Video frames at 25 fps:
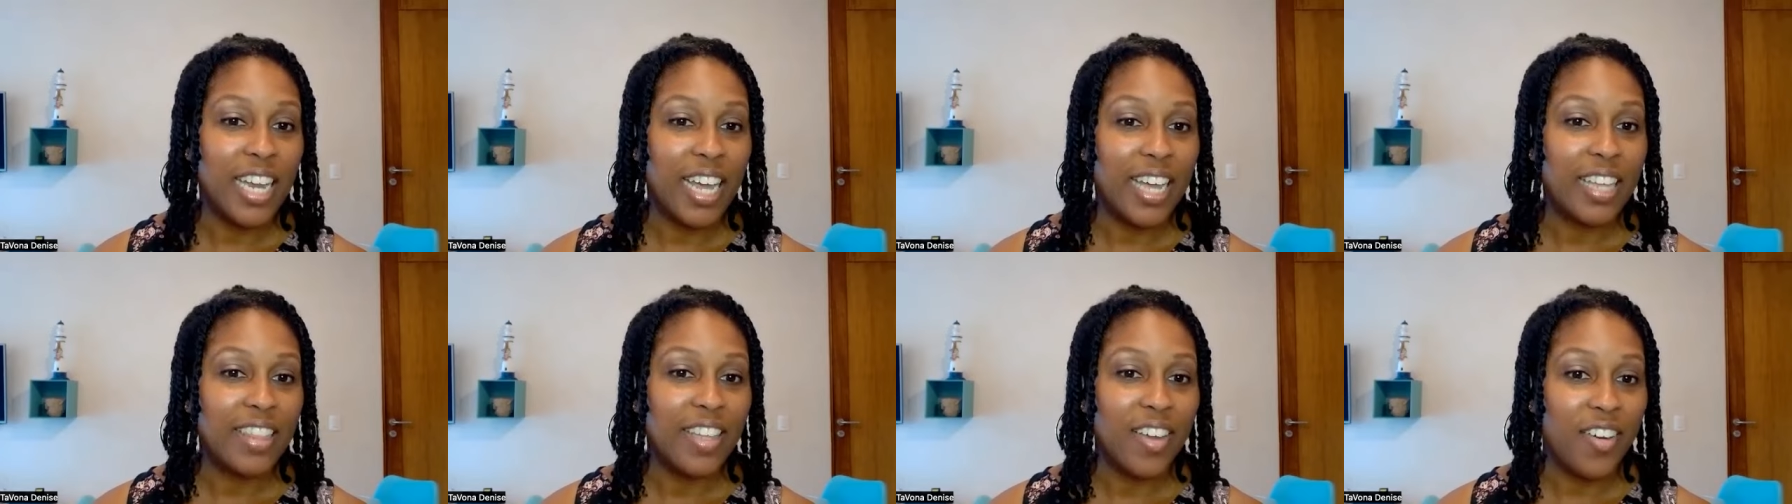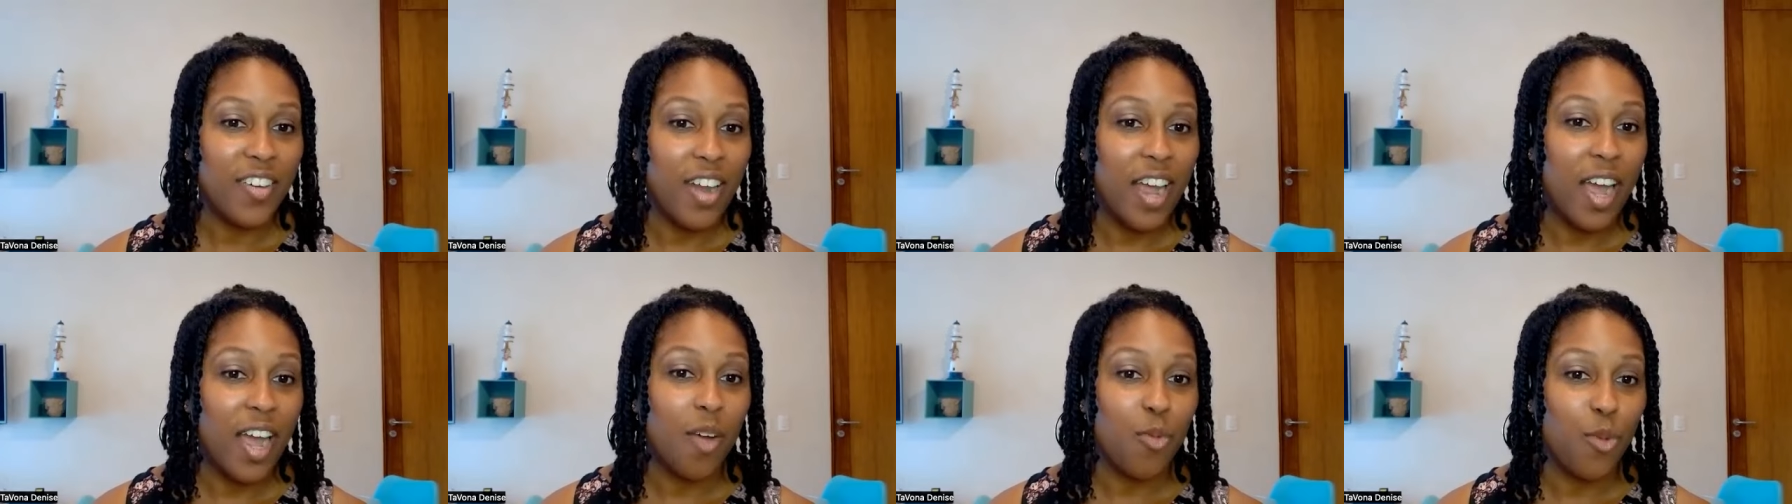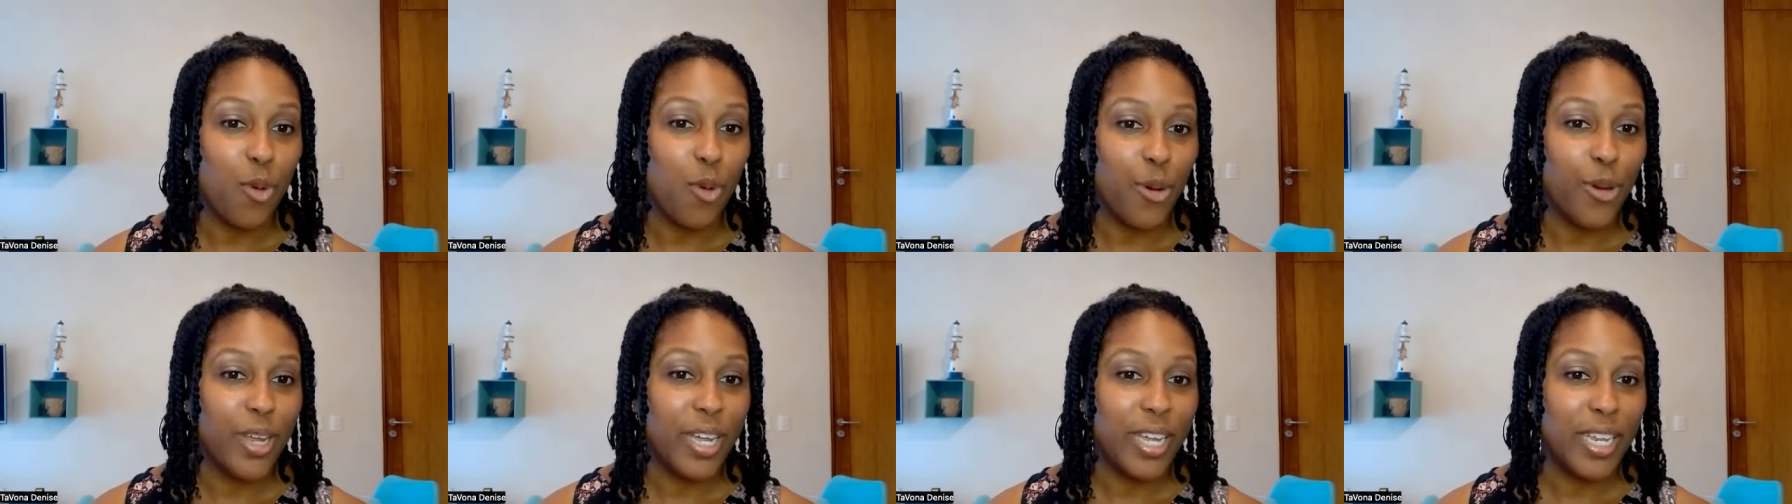like they're not
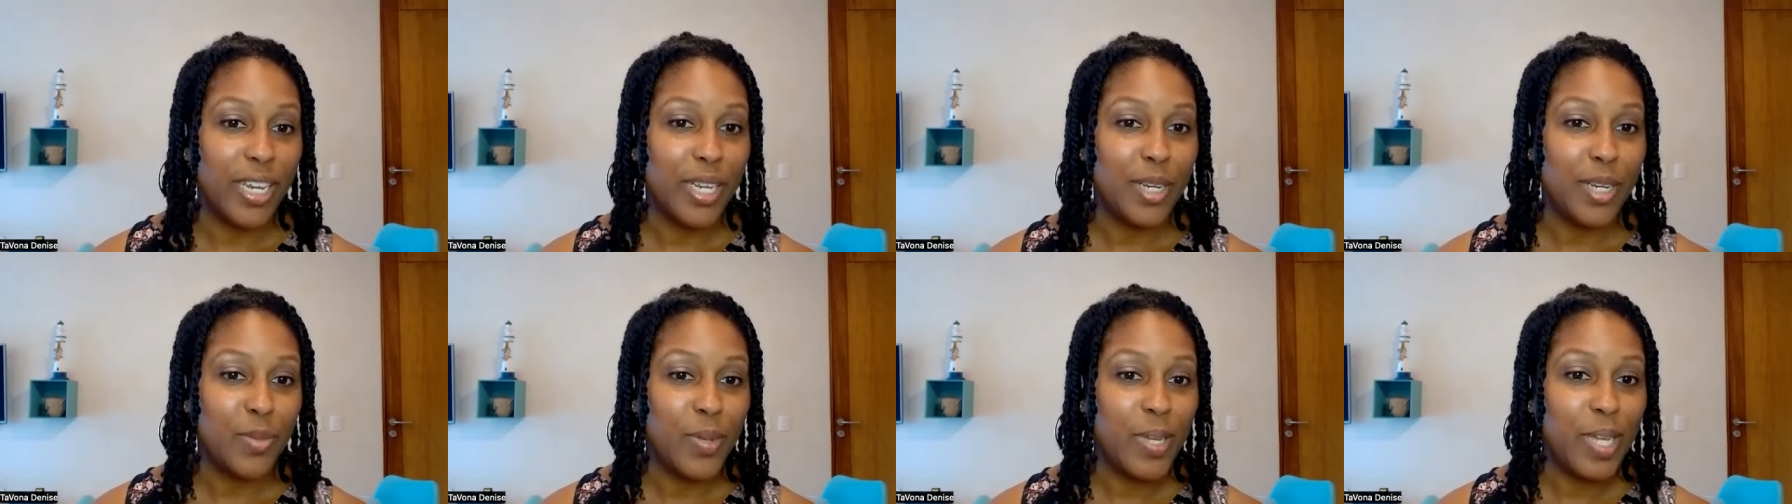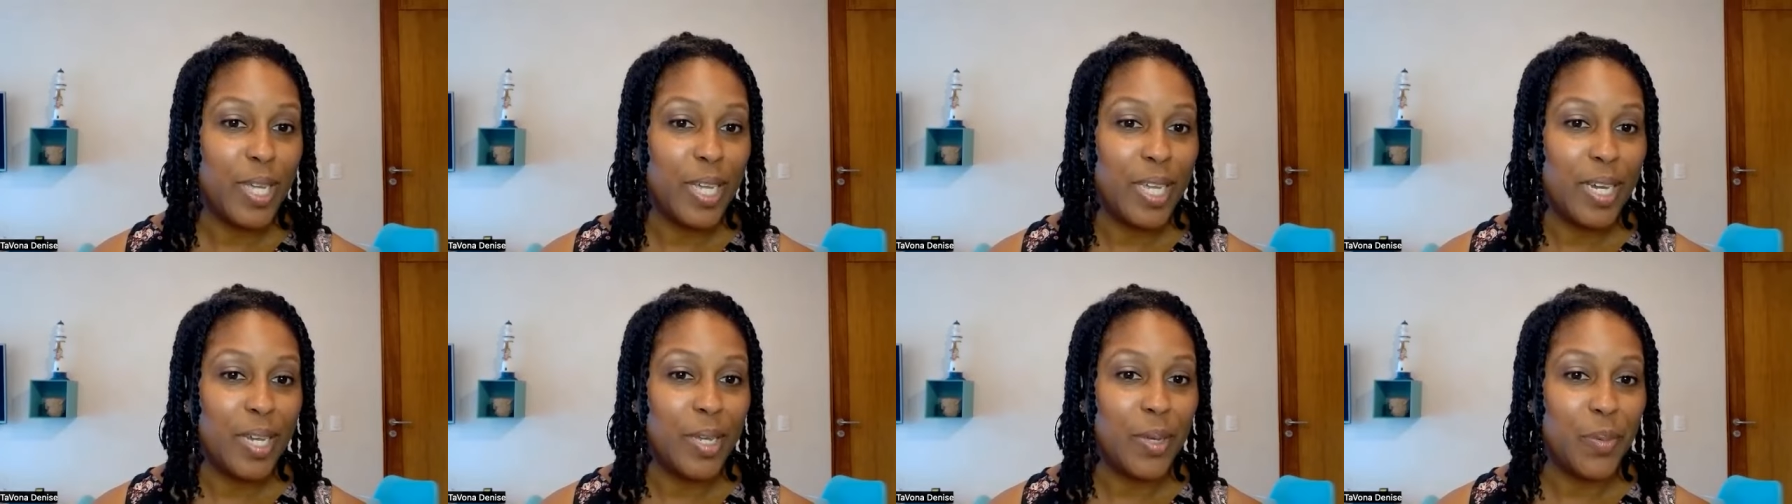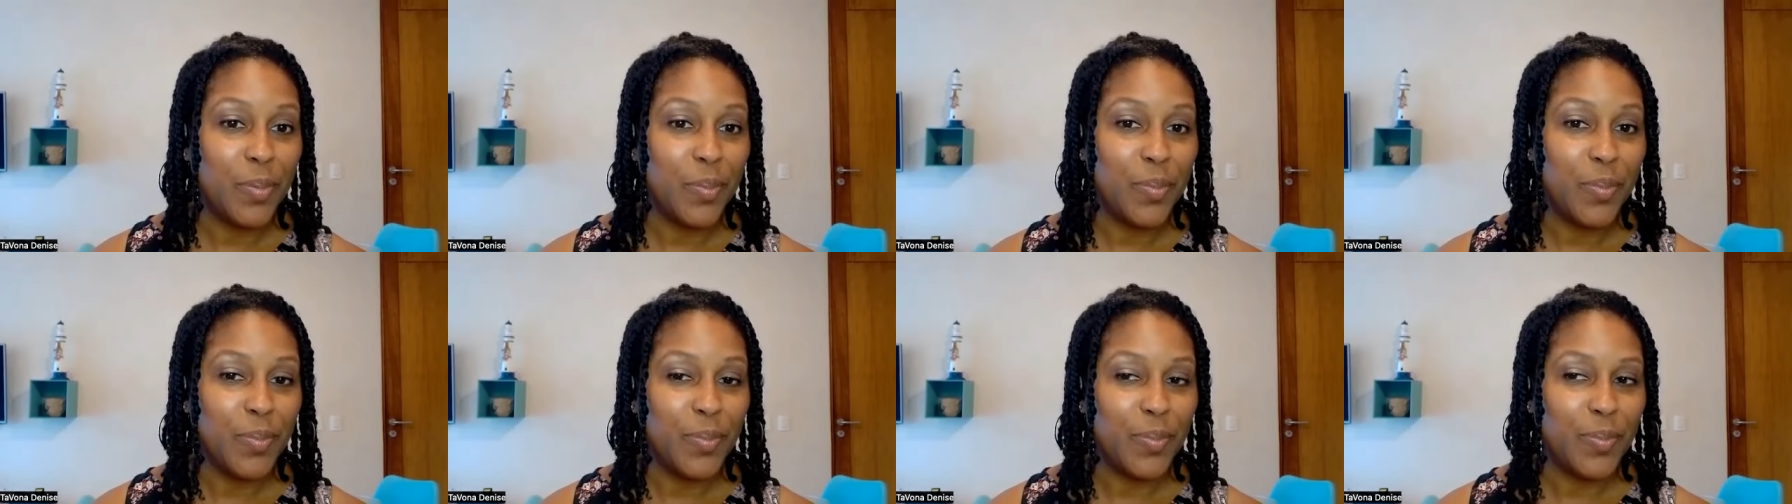working in the
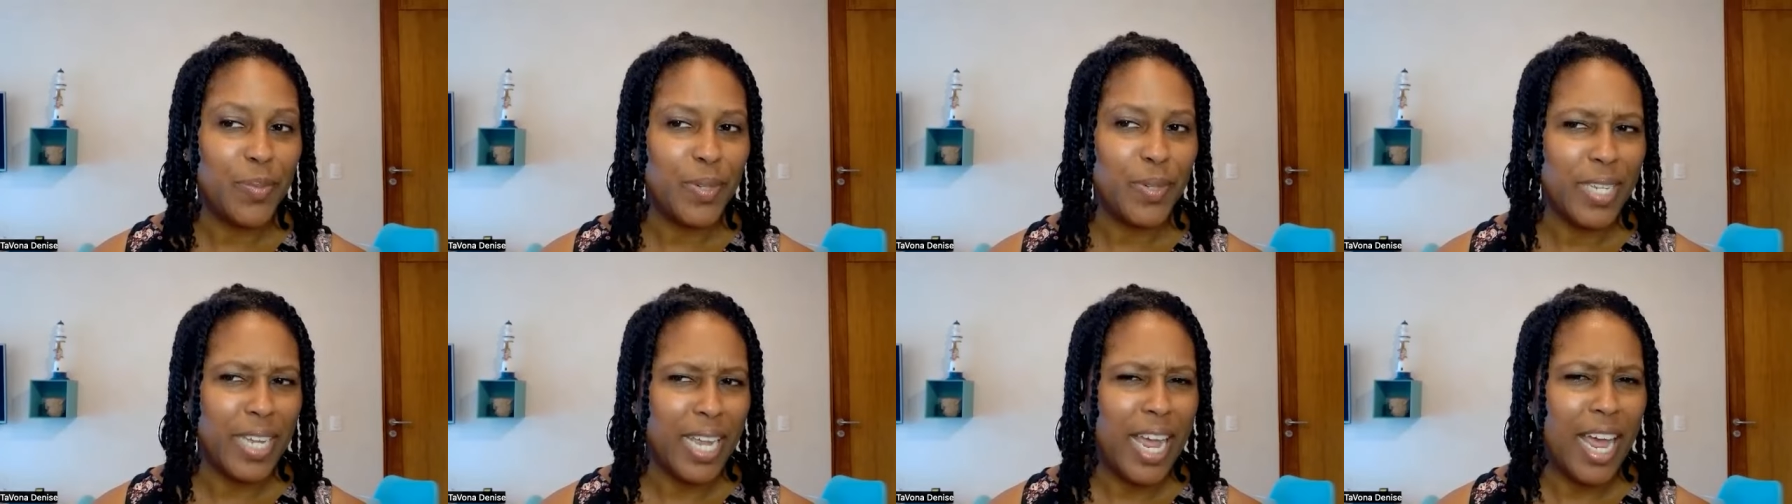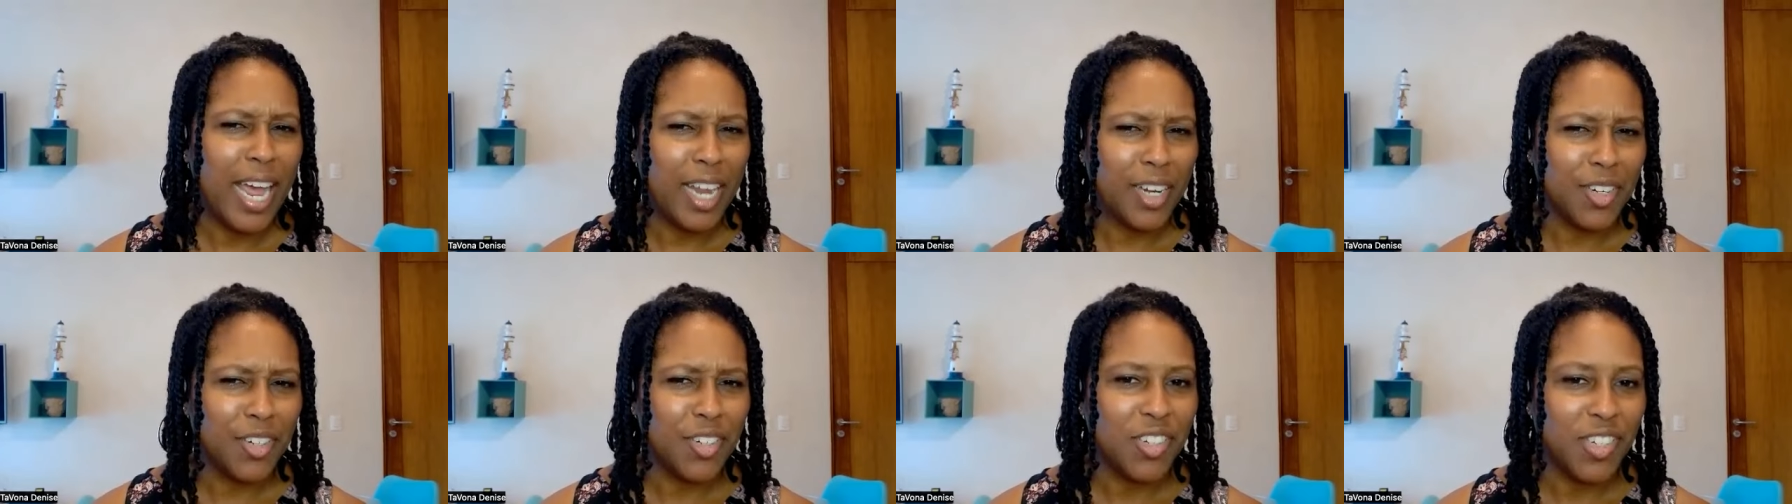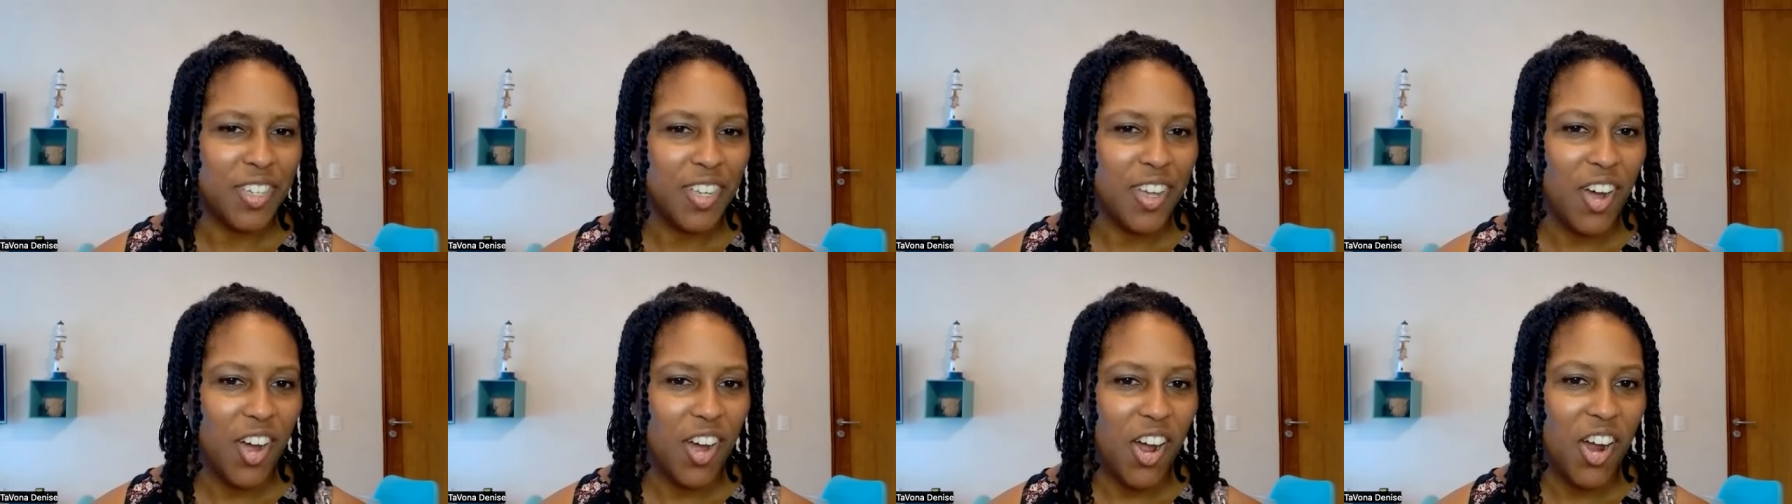beginning, but they
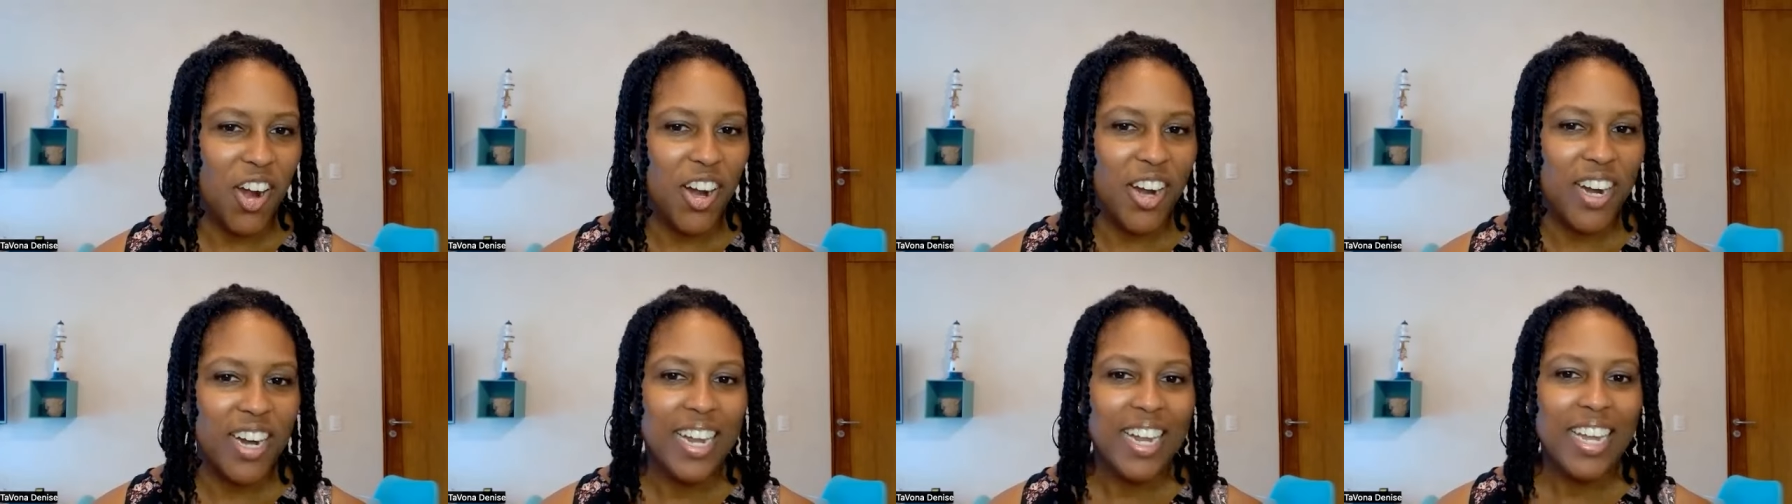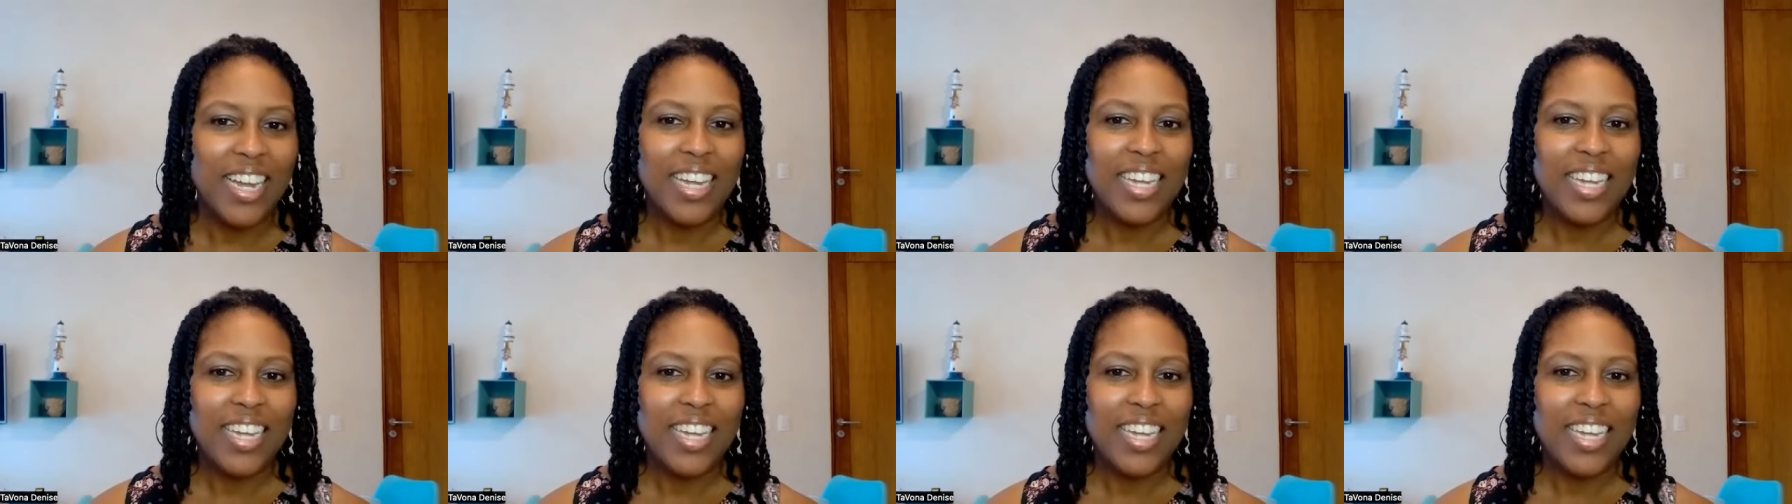actually are,